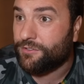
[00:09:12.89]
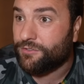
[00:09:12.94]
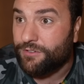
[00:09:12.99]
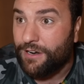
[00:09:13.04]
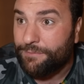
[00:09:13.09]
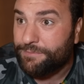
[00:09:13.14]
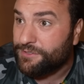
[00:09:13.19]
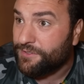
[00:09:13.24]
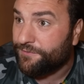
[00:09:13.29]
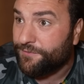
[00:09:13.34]

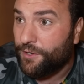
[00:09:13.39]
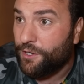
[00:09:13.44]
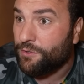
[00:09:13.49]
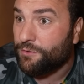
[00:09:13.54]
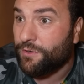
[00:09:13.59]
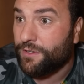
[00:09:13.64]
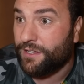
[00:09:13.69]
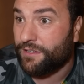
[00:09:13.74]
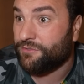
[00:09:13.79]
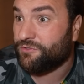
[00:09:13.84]
grab some
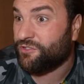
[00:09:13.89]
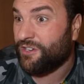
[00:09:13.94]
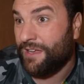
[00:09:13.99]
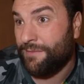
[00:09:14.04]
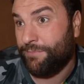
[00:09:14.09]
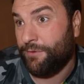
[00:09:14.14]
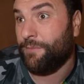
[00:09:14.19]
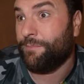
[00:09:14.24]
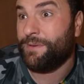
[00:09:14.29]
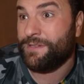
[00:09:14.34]
food with you and try
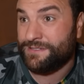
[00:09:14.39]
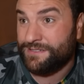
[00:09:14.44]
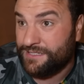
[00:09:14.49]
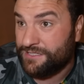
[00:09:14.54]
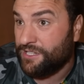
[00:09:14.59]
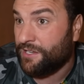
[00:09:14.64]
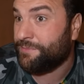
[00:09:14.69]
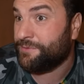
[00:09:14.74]
and put a business